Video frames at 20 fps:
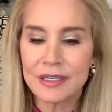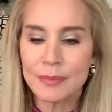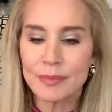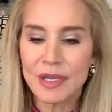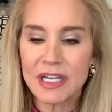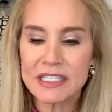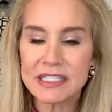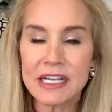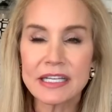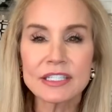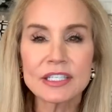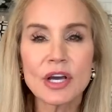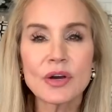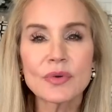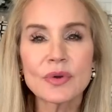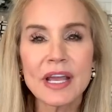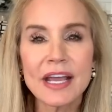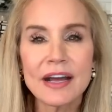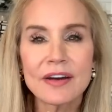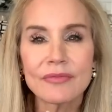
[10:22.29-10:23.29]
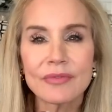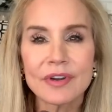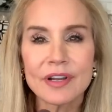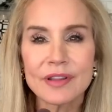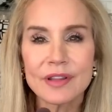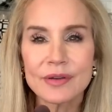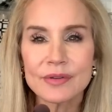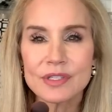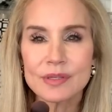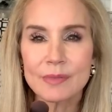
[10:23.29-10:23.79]
because I don't have one
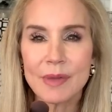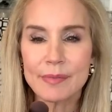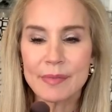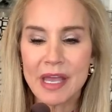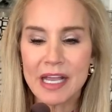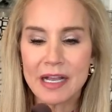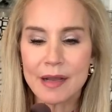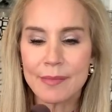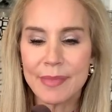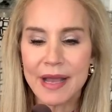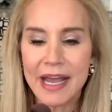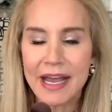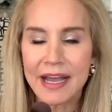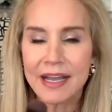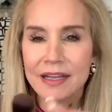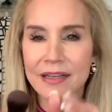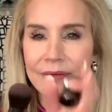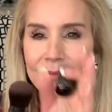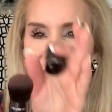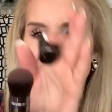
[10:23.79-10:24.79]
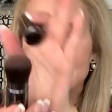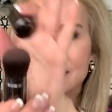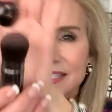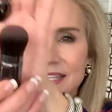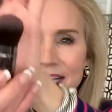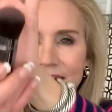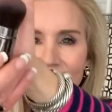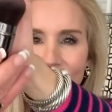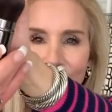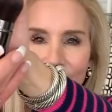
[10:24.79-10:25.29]
of those in my makeup bag, but isn't
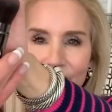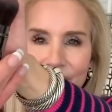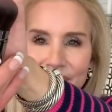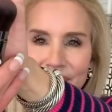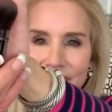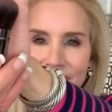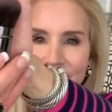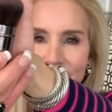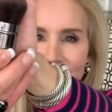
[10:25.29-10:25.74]
that cute?